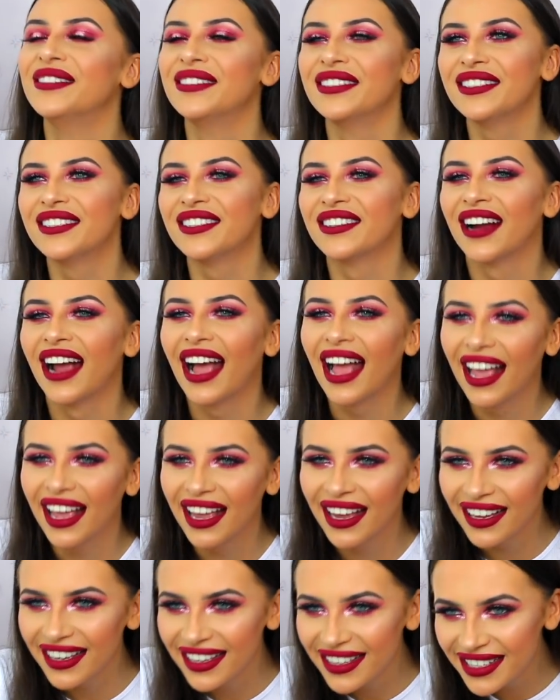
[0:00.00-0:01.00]
stressed.
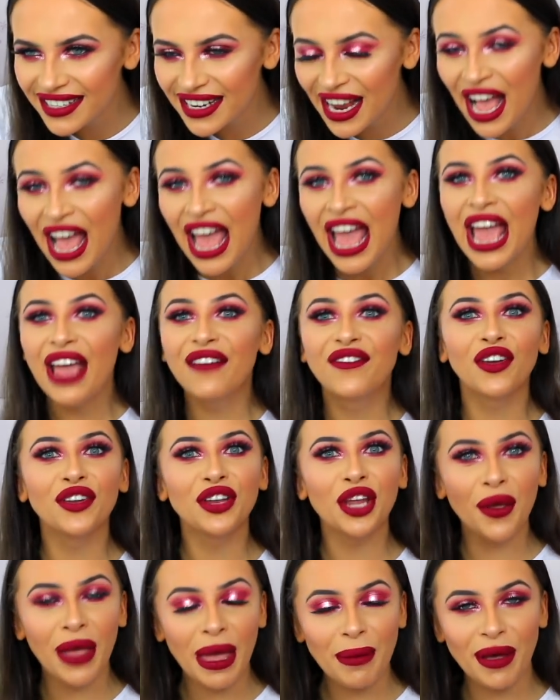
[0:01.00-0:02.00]
If
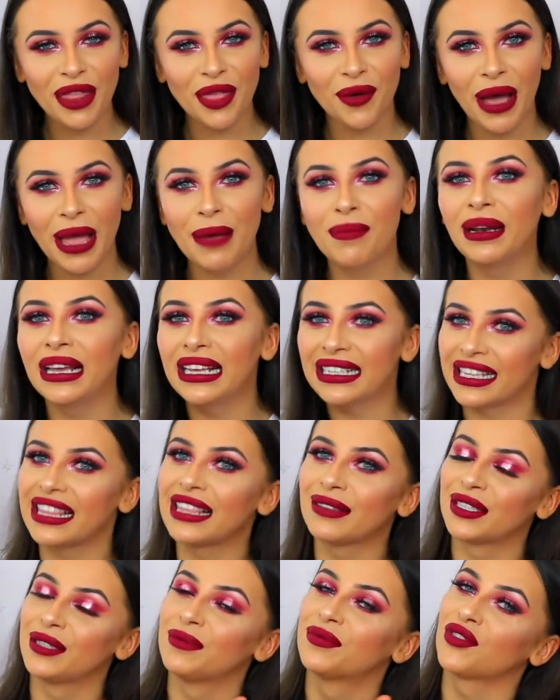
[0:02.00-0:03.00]
you're new here, by the way, please
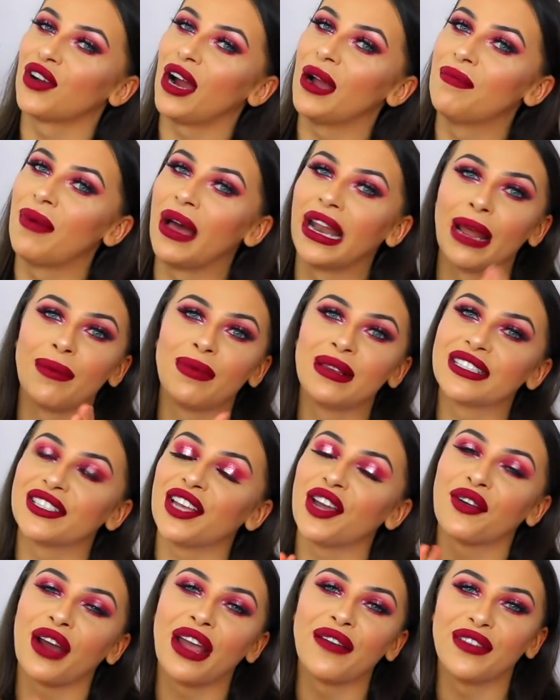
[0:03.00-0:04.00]
hit the subscribe button. I'd be
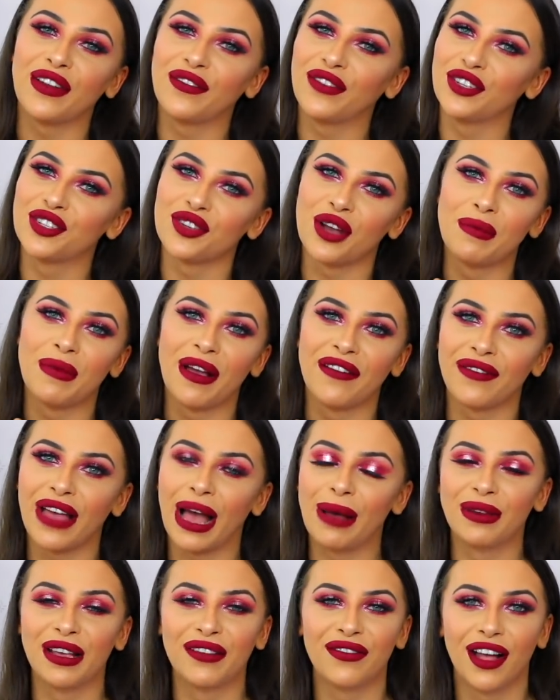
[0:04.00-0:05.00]
so grateful if you joined my
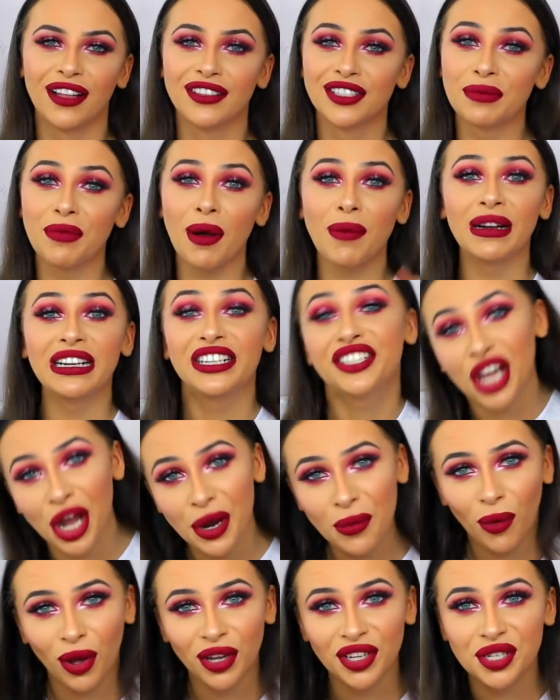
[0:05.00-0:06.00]
family of huns. You probably
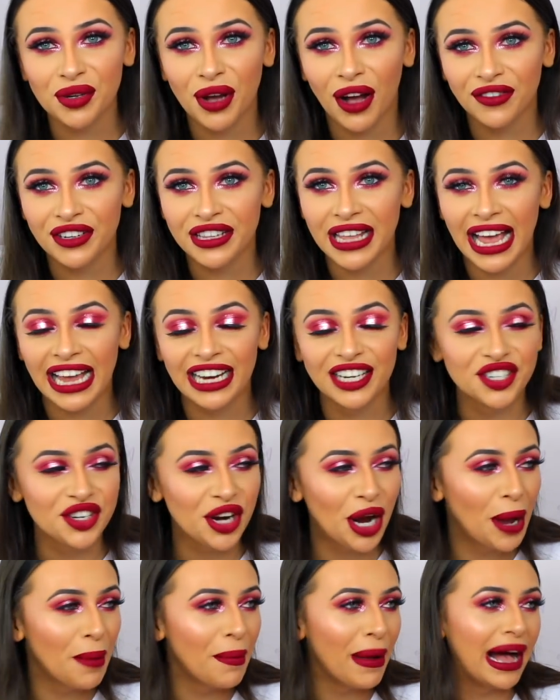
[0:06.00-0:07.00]
don't want to after that
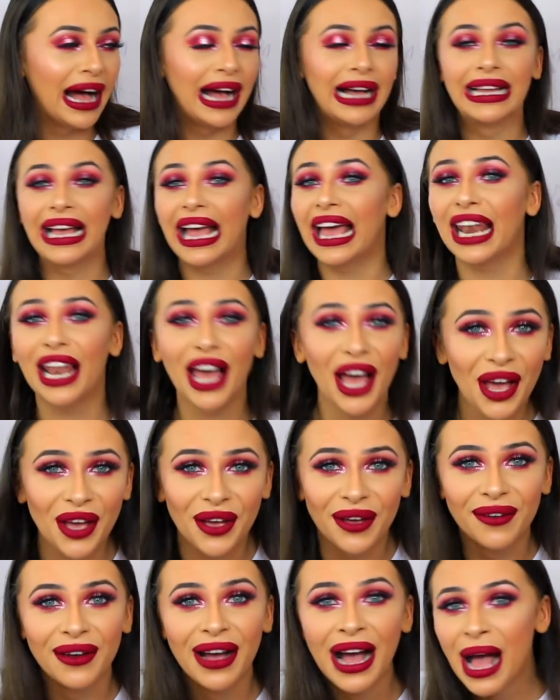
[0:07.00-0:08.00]
intro, but
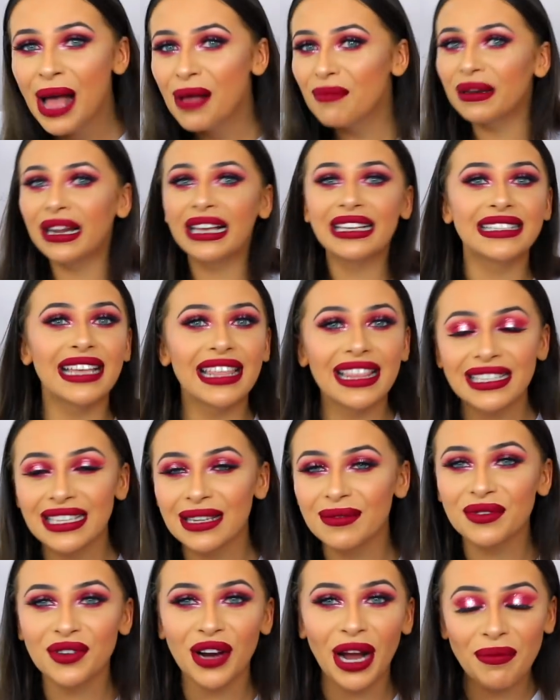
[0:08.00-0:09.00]
hello. Please hit the
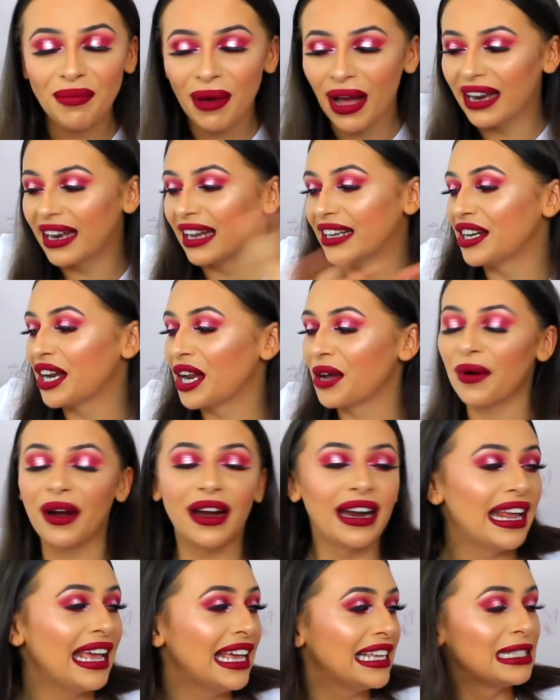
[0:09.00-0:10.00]
subscribe button. I don't know
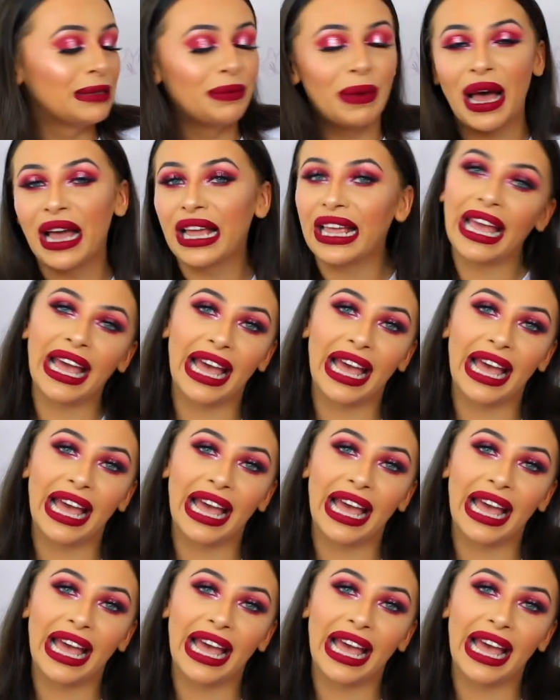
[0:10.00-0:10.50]
where it is, but